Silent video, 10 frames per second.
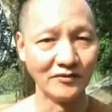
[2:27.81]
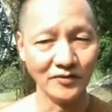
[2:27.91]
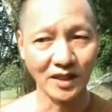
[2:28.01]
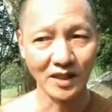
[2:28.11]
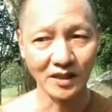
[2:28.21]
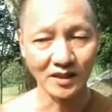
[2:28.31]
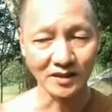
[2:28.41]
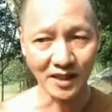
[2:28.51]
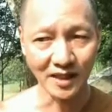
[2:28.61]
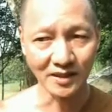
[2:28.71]
If you
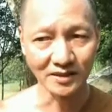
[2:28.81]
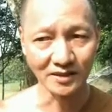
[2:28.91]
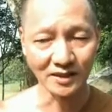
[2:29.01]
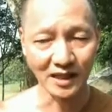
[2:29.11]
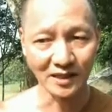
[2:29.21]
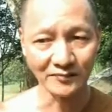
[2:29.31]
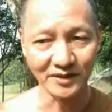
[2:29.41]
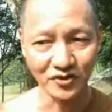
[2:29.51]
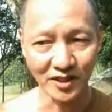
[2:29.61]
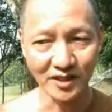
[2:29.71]
can
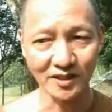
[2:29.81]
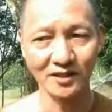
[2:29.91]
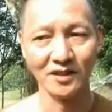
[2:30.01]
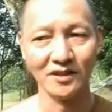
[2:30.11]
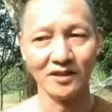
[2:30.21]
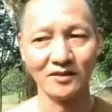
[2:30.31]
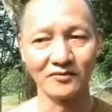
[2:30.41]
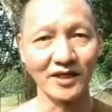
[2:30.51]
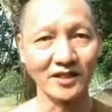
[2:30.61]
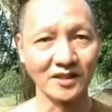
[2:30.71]
come and check
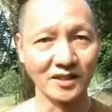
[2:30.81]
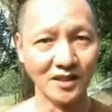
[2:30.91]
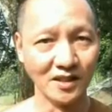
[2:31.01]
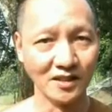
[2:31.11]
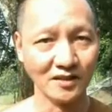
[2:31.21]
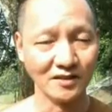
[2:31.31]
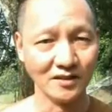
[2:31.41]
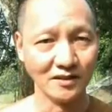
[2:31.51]
right here,